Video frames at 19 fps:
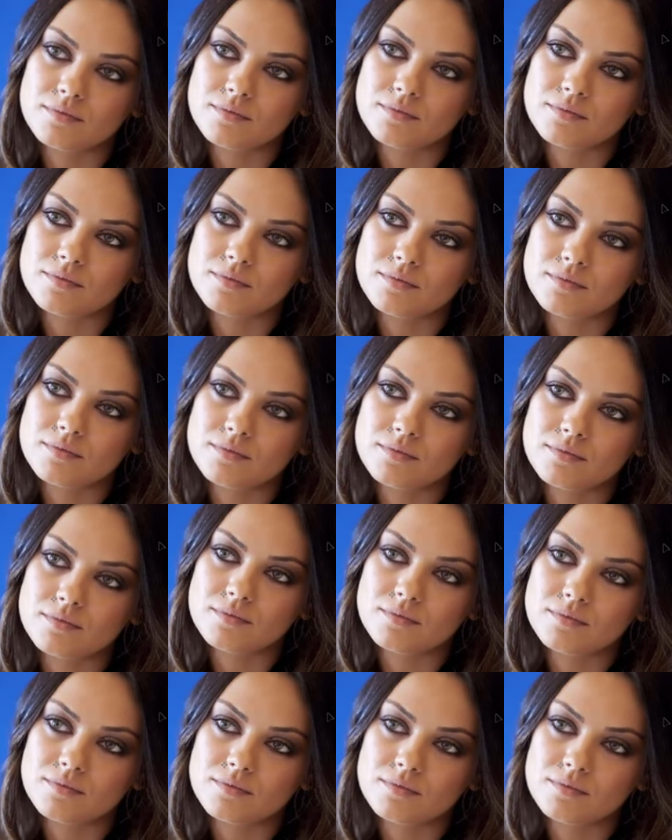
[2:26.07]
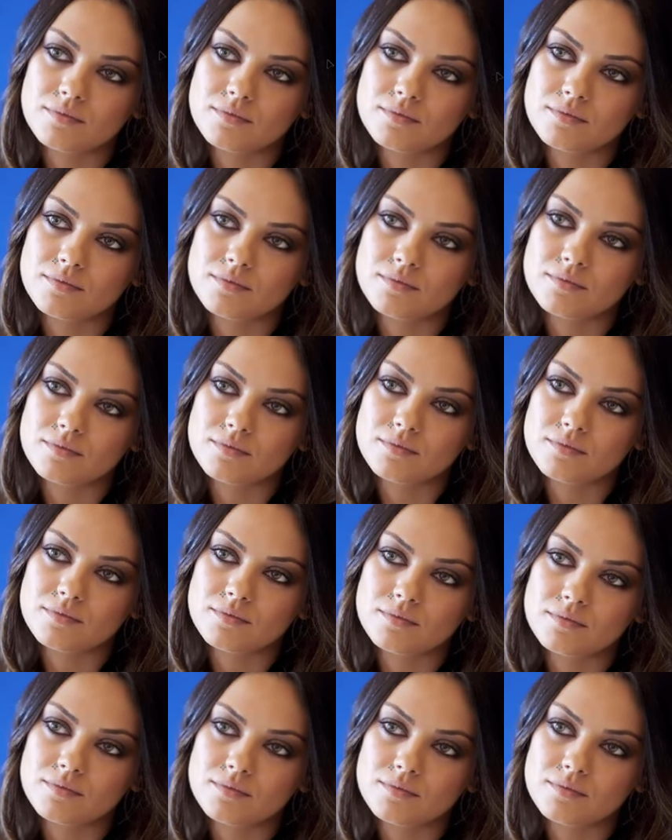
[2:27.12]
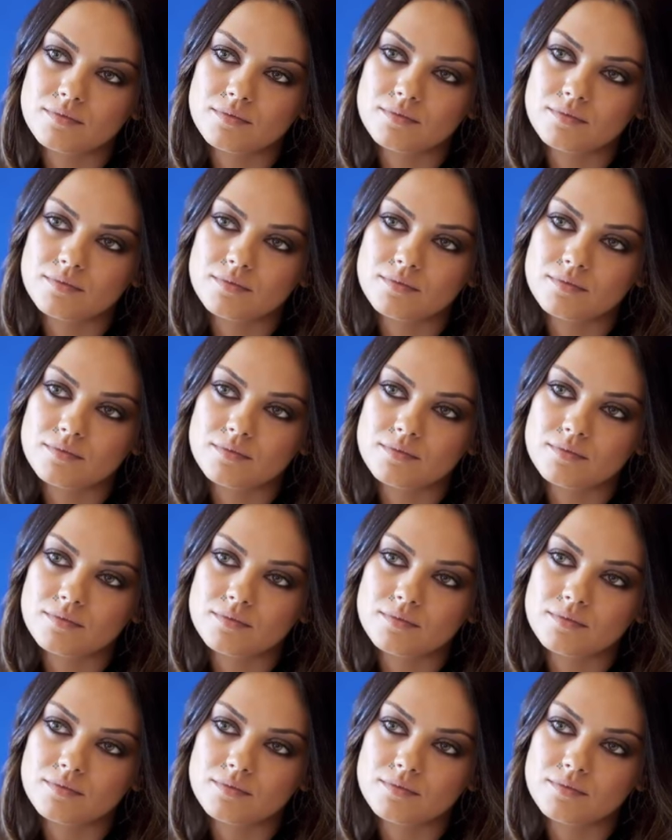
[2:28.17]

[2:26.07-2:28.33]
Nothing is said.